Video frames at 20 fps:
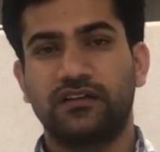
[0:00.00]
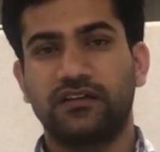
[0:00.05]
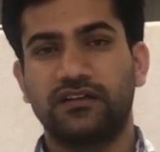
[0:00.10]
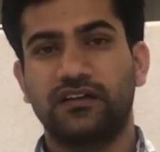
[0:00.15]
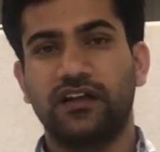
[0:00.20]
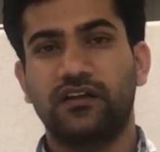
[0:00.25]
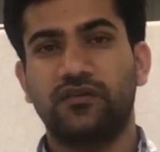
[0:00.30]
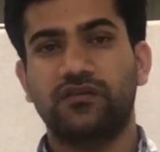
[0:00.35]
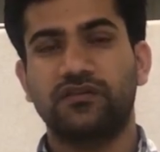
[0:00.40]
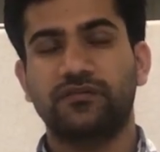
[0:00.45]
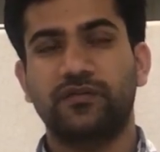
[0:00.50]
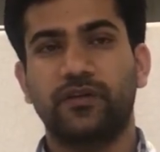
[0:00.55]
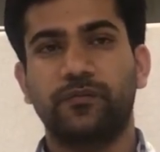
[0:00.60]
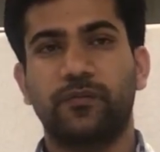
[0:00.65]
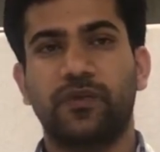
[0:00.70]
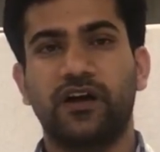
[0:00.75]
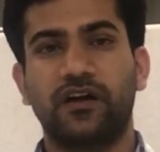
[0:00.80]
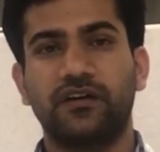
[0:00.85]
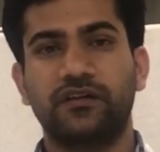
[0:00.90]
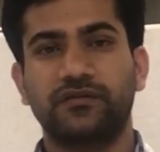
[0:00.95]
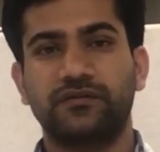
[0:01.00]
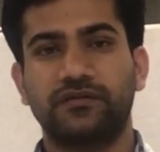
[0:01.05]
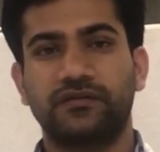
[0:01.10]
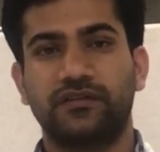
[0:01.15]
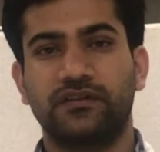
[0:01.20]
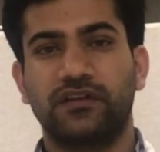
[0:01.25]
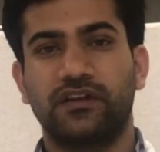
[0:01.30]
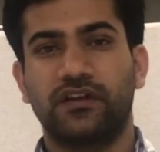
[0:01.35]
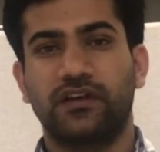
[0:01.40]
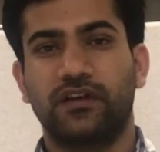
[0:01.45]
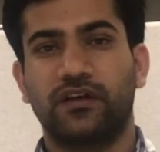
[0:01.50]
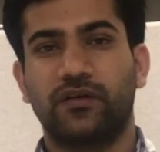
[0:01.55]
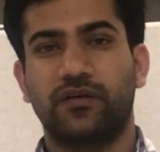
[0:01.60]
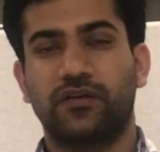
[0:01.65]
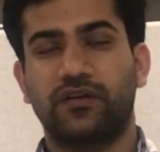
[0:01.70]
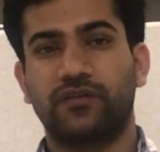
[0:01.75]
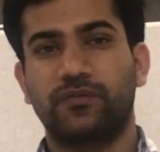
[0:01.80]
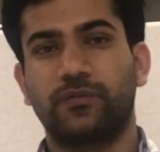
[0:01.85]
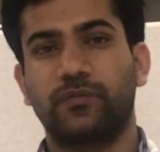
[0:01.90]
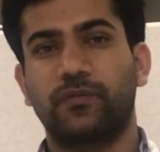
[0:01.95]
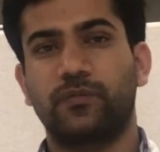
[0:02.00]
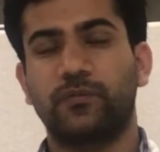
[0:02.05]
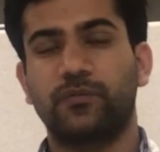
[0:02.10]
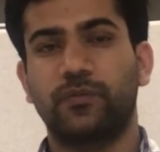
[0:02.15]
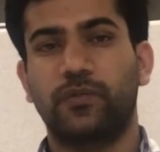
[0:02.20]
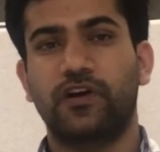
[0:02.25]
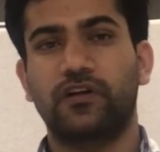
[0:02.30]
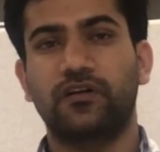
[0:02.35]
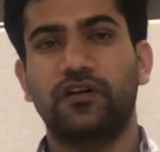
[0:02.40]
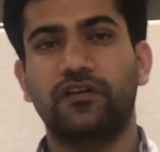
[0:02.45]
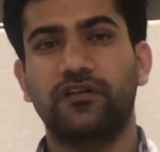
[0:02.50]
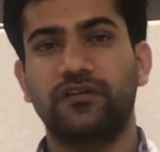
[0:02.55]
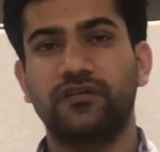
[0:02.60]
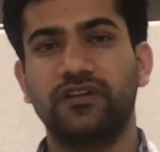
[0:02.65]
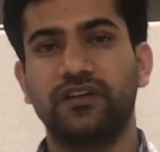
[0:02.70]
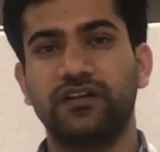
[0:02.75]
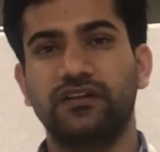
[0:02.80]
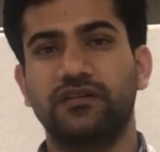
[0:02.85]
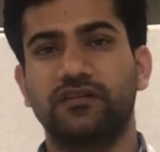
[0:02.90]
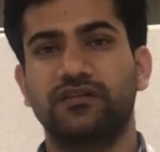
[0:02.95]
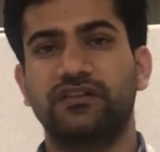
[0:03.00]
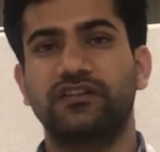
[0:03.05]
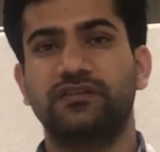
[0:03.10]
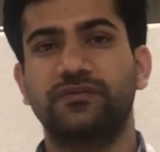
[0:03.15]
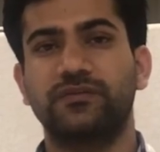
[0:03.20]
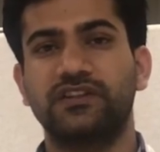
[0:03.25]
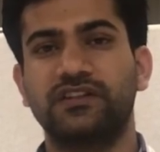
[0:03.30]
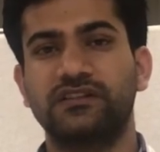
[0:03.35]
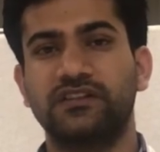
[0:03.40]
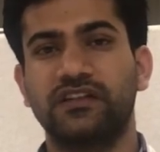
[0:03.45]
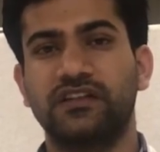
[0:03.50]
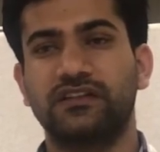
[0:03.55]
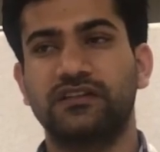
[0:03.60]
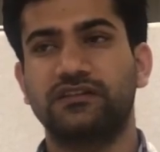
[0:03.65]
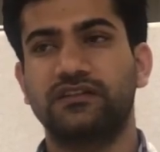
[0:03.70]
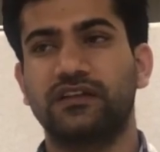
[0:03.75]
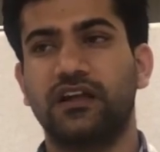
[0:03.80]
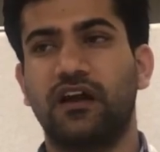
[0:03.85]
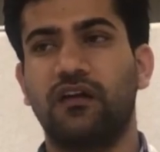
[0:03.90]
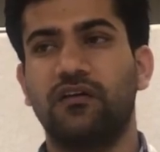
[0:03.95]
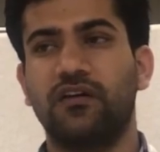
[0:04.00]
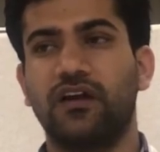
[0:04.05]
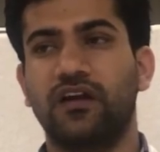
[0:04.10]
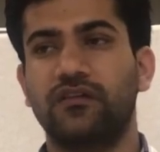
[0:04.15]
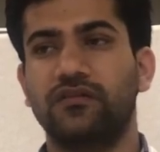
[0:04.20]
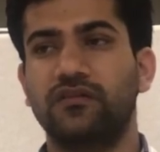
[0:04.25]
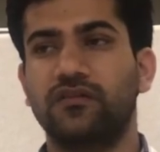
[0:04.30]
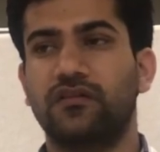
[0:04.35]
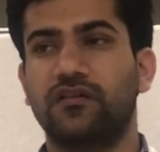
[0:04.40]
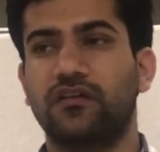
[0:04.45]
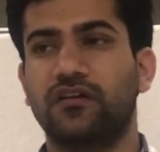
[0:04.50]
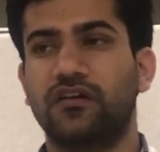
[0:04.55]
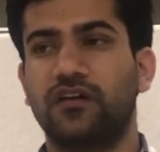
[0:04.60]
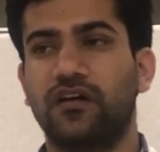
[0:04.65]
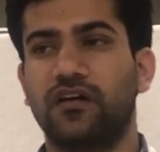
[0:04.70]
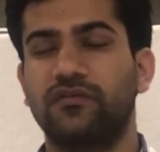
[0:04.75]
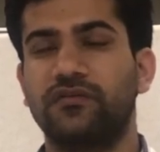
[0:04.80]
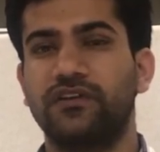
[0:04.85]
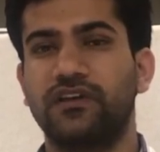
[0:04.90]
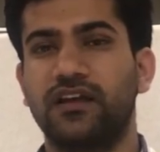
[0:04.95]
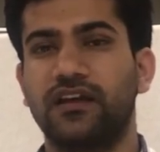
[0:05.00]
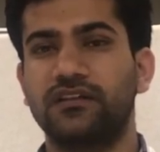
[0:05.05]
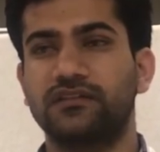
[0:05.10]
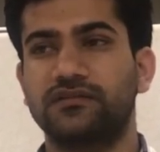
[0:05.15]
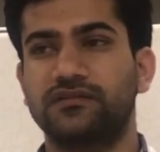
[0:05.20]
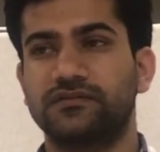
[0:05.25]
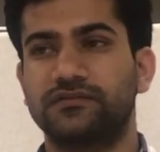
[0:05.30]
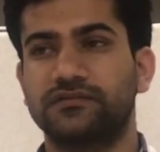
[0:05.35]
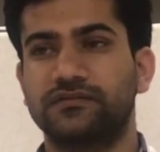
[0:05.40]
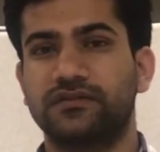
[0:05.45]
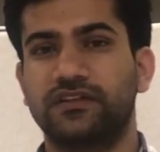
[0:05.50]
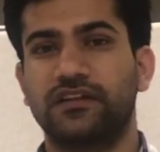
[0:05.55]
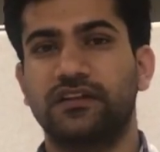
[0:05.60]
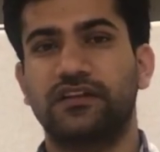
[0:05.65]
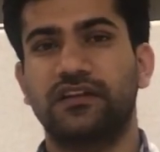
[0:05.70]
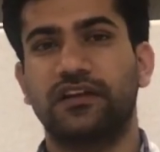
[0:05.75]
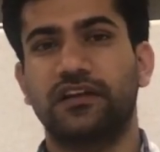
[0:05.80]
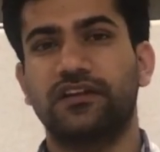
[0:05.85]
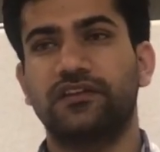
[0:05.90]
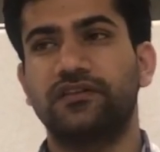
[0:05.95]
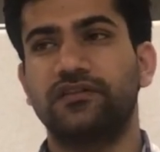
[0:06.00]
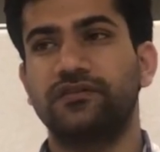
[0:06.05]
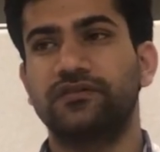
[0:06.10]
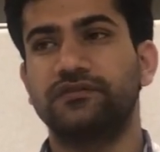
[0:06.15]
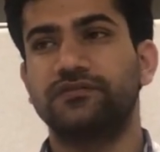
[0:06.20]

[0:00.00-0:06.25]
That was my part. For continuing this presentation, I would like to call Avinash. Thank you.